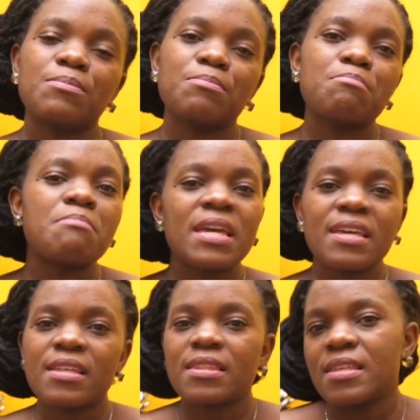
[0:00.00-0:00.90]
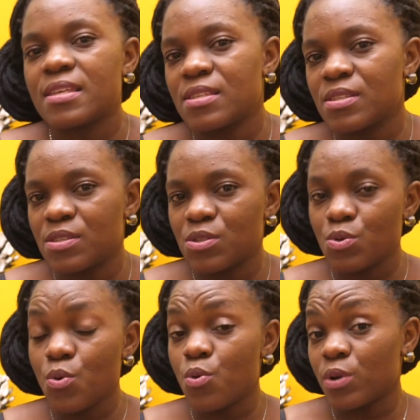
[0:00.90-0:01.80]
making things
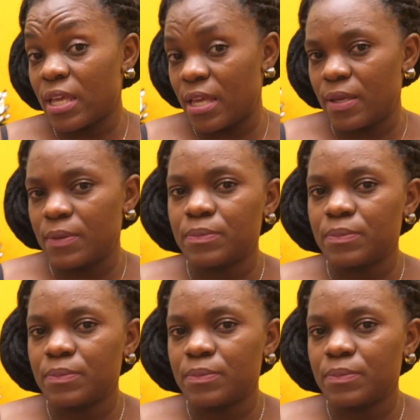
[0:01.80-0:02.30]
okay.